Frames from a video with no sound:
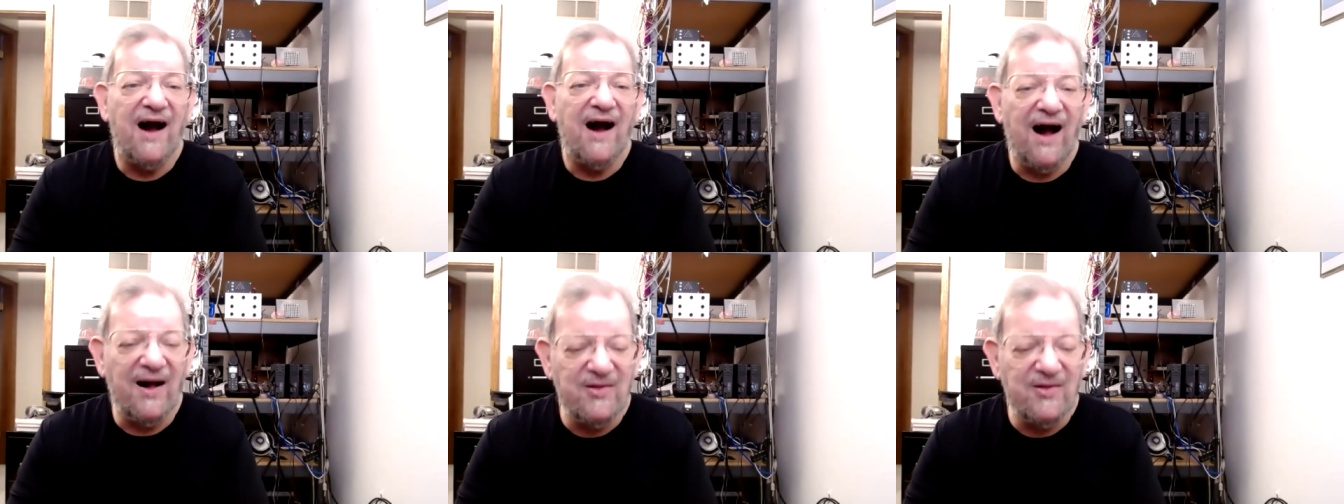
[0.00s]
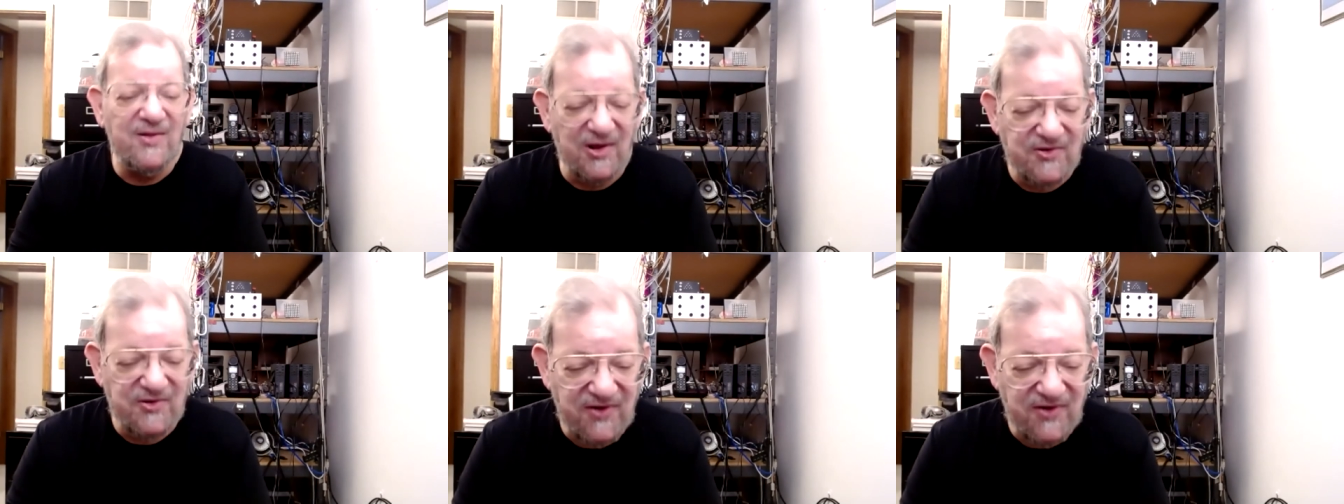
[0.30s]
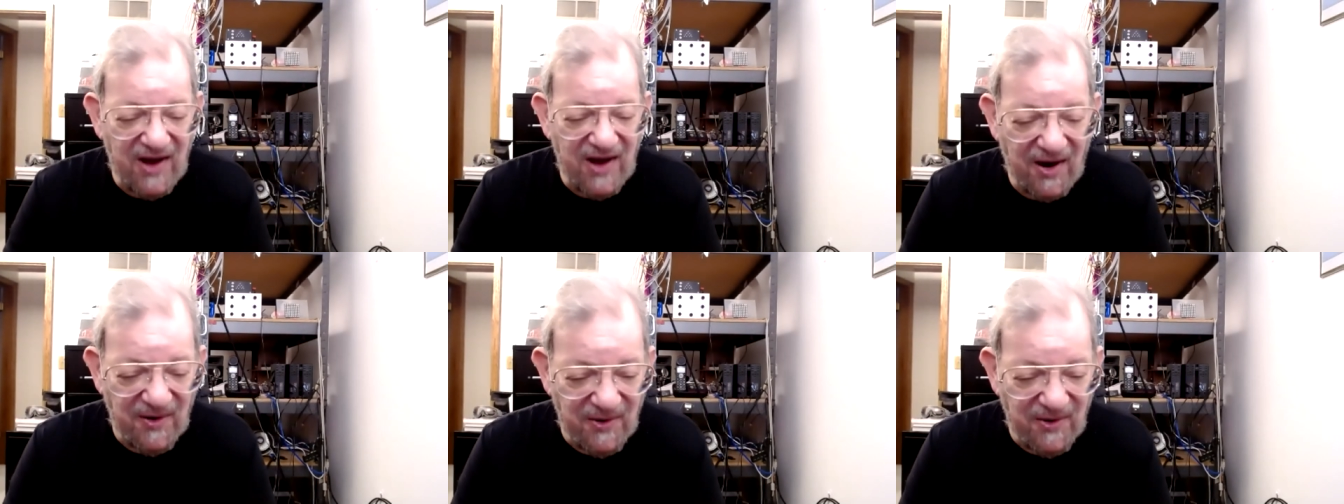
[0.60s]
I'll let
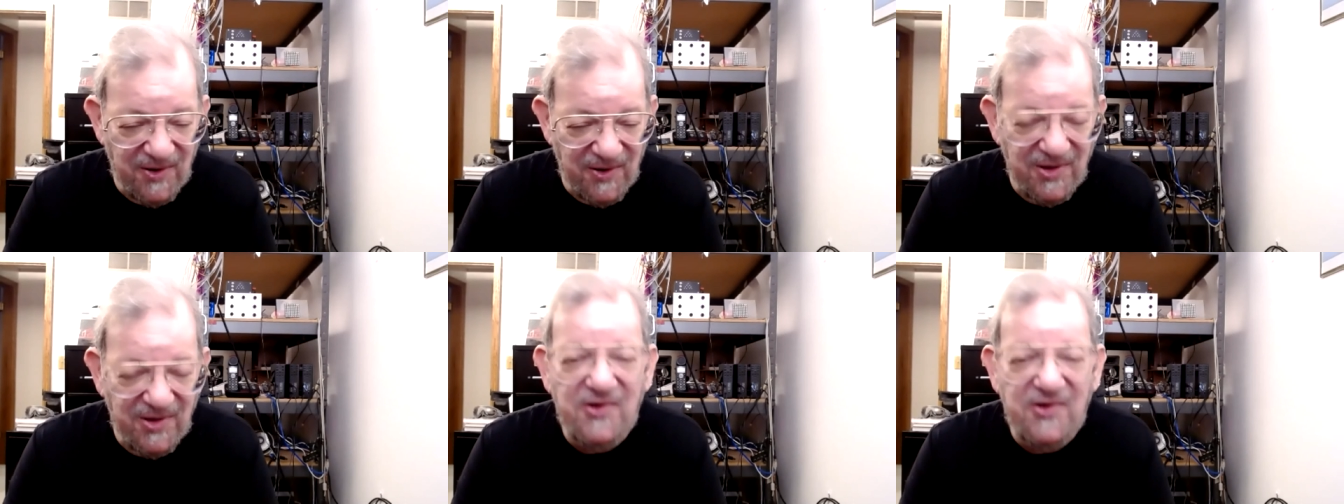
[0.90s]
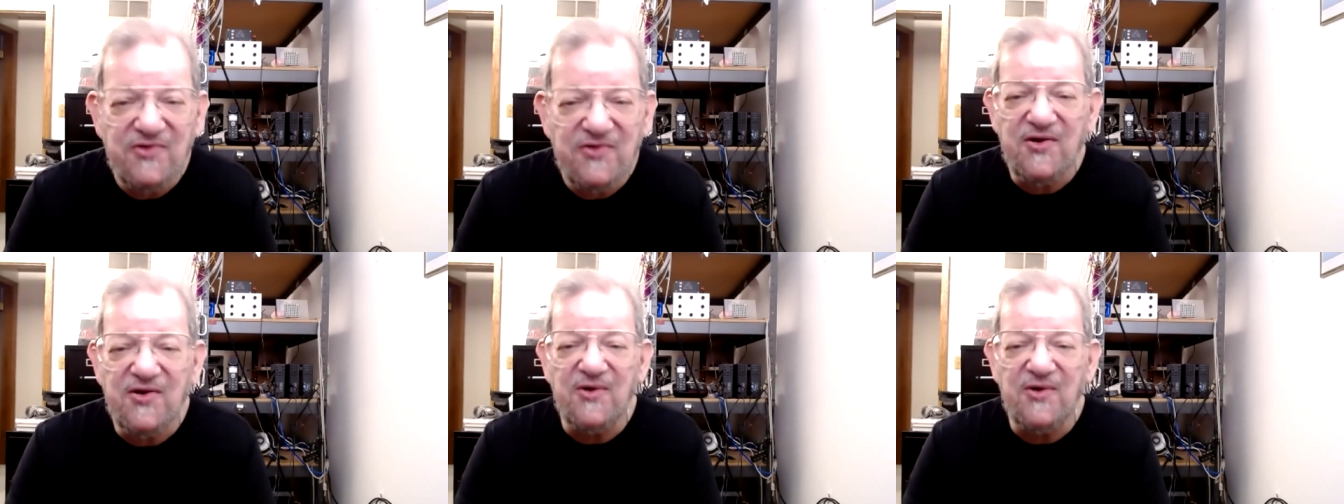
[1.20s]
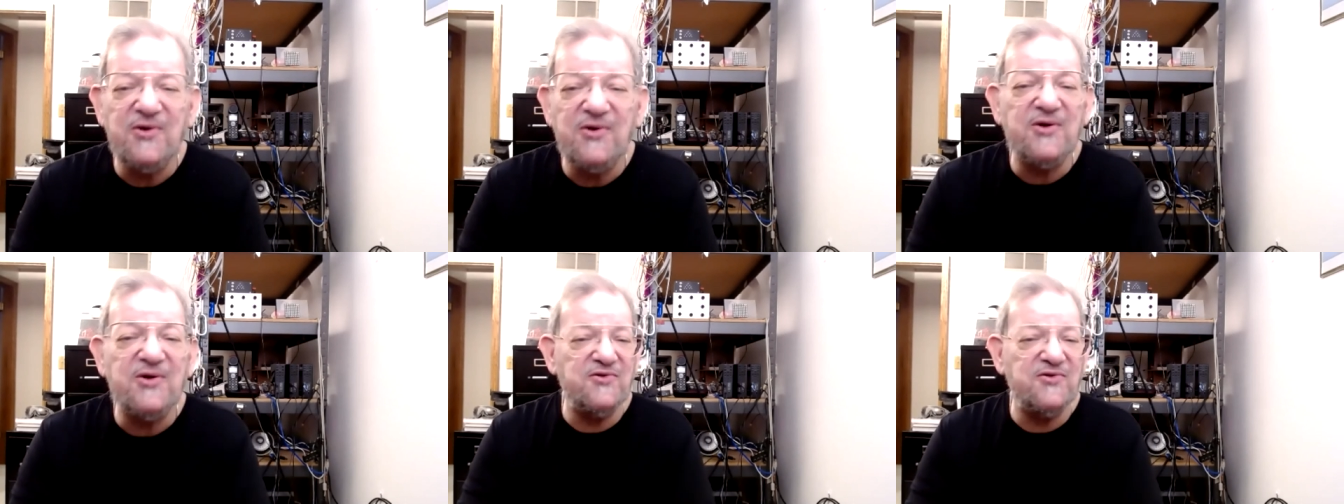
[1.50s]
you out early so
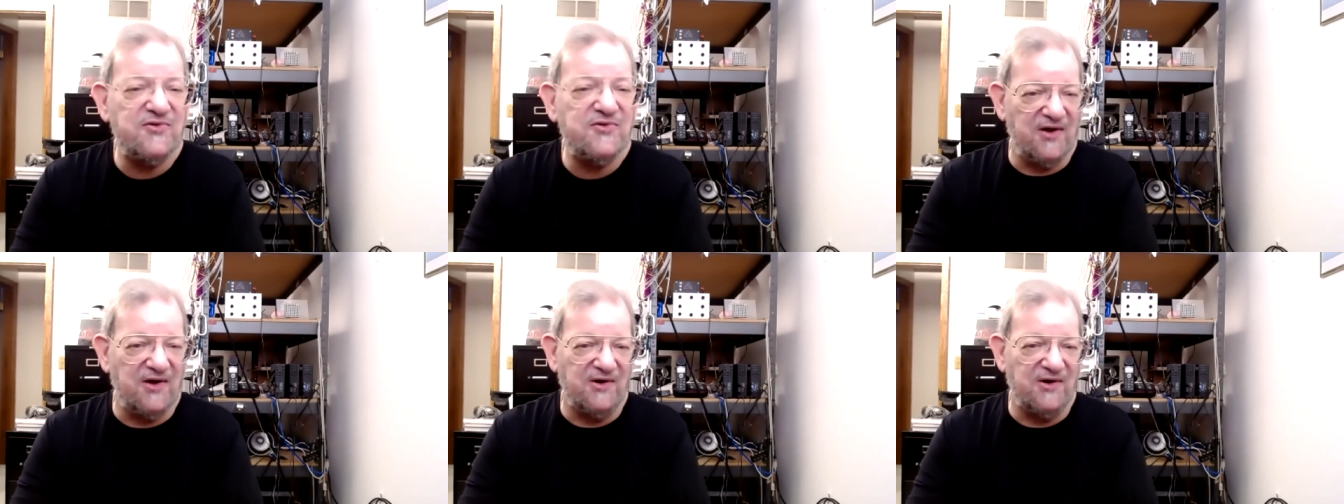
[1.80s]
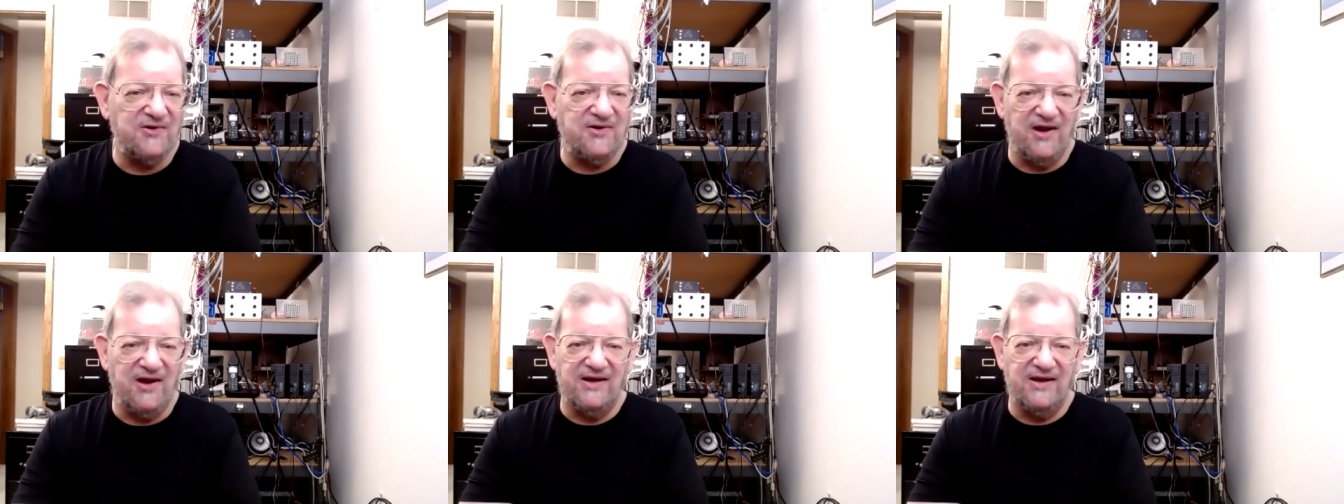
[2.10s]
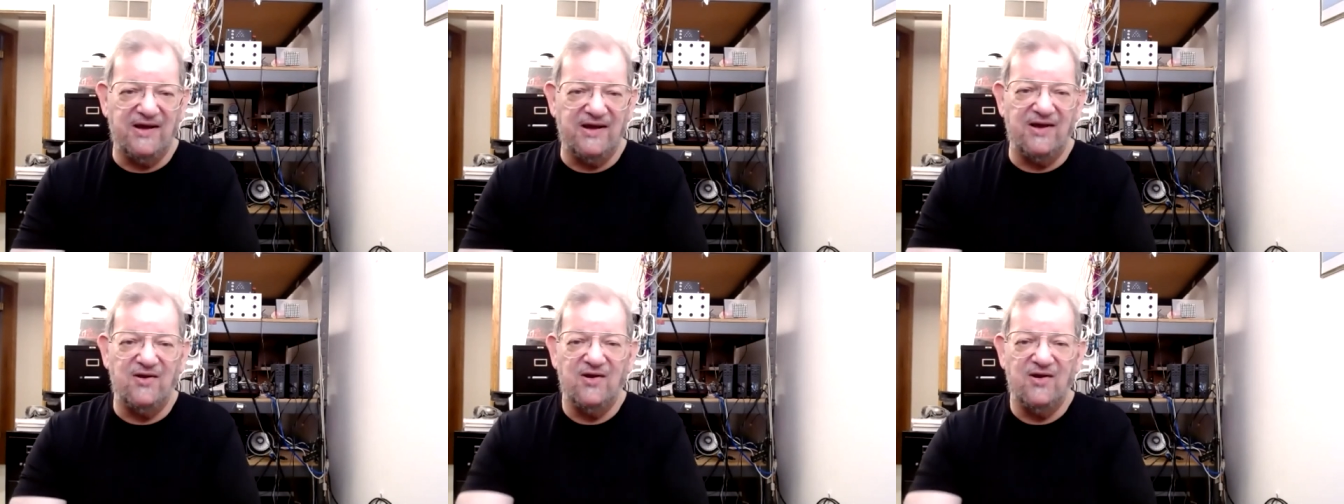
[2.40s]
you can start
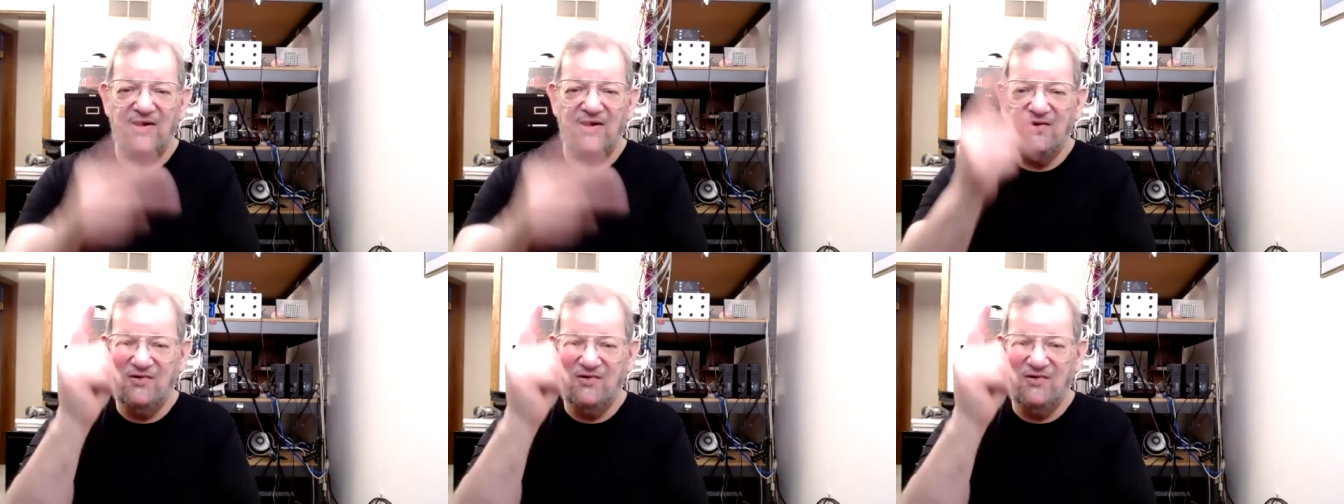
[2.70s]
taking